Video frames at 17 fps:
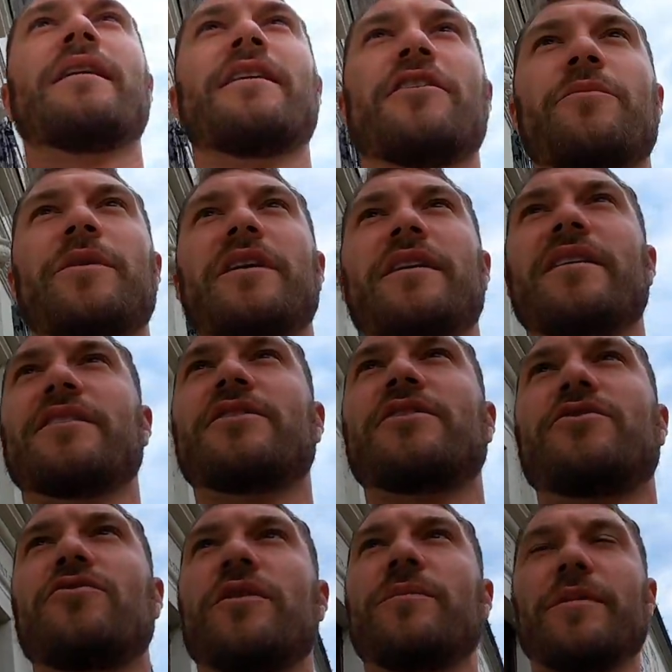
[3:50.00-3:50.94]
That could be an
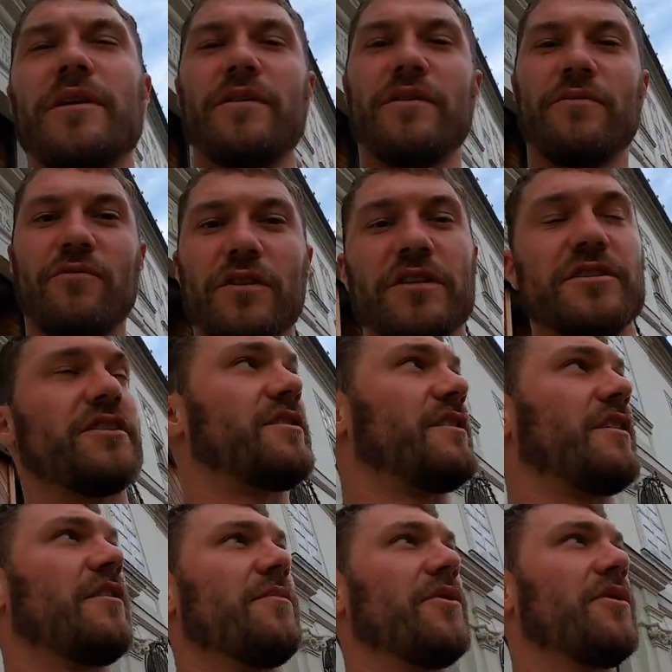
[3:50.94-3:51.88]
extremely
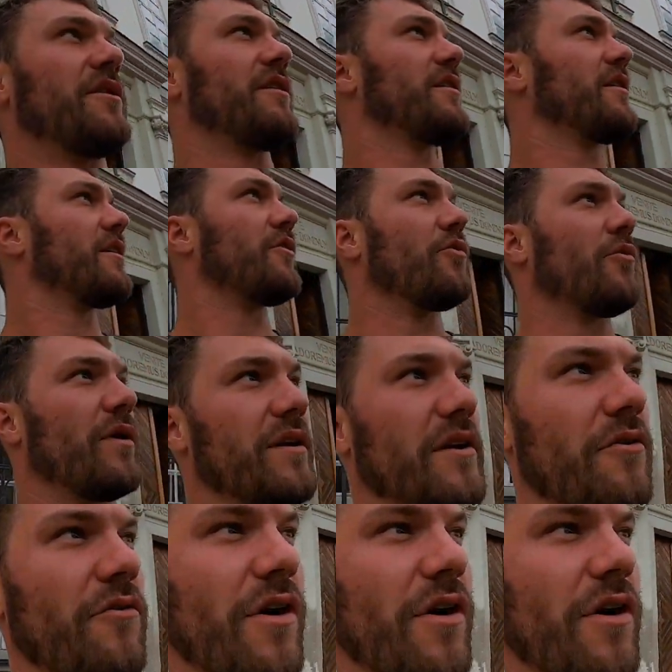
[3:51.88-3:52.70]
religious ceremony. I don't want to